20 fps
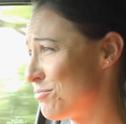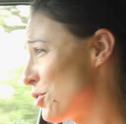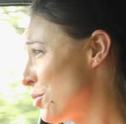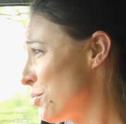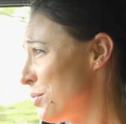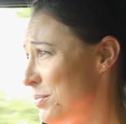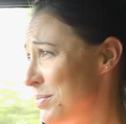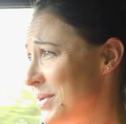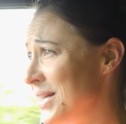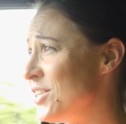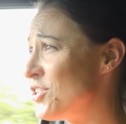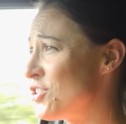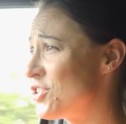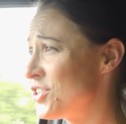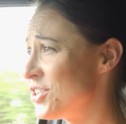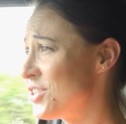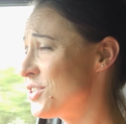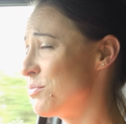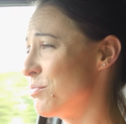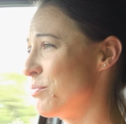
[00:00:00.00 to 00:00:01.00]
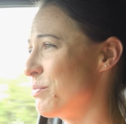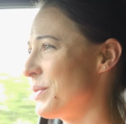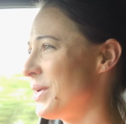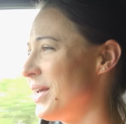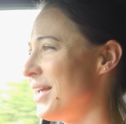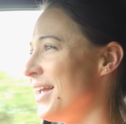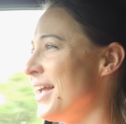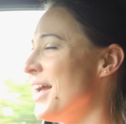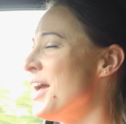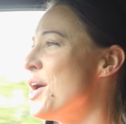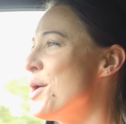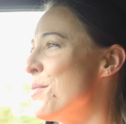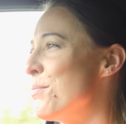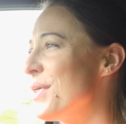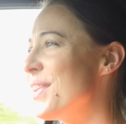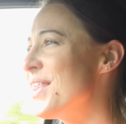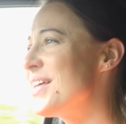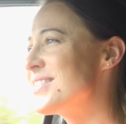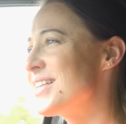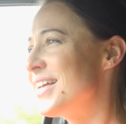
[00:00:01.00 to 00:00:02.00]
probably shouldn't be,
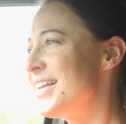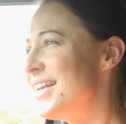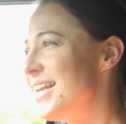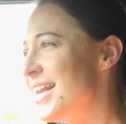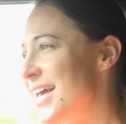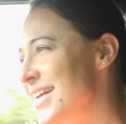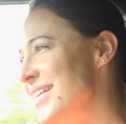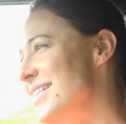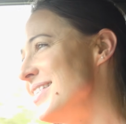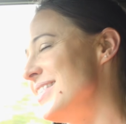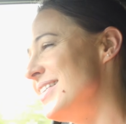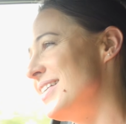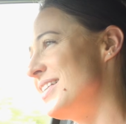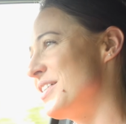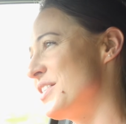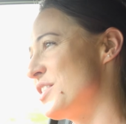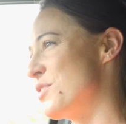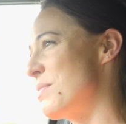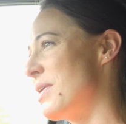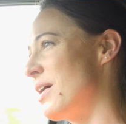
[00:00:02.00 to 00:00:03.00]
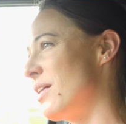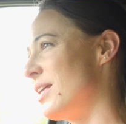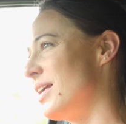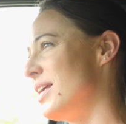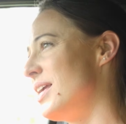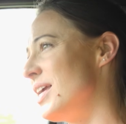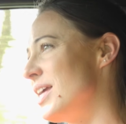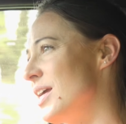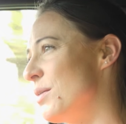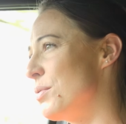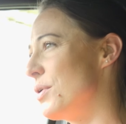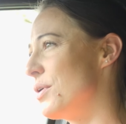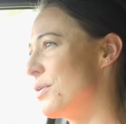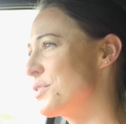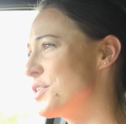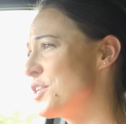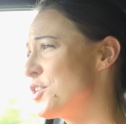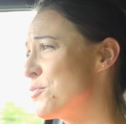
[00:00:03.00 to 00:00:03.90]
but there's a laziness about the gearbox,